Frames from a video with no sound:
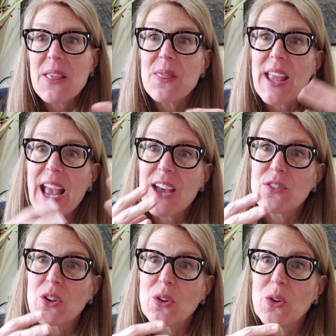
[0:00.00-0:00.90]
They
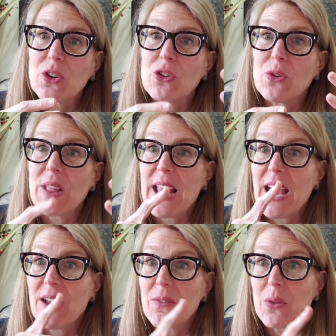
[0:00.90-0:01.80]
have to look, do they
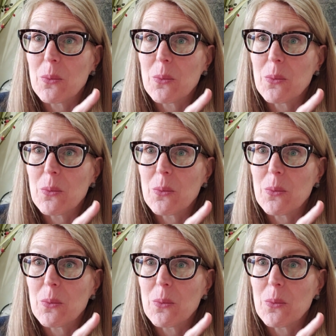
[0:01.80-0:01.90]
have